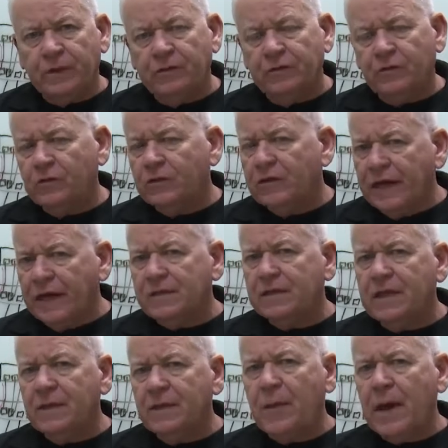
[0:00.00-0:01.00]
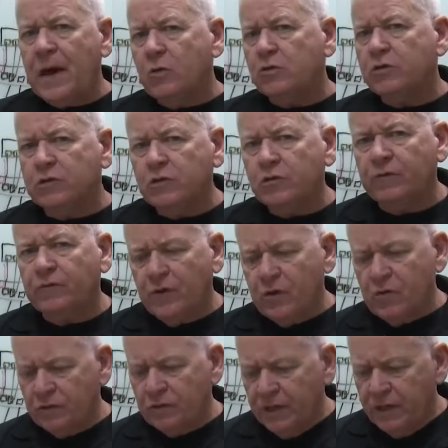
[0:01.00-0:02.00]
So you had to get power to a
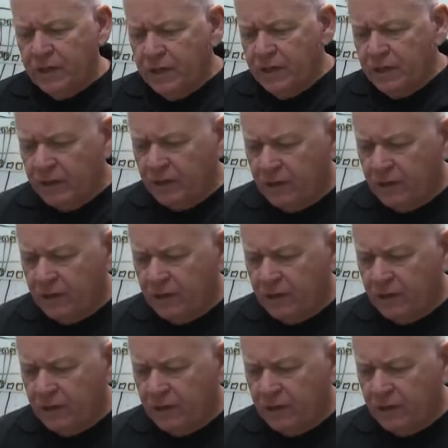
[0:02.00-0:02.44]
phone. You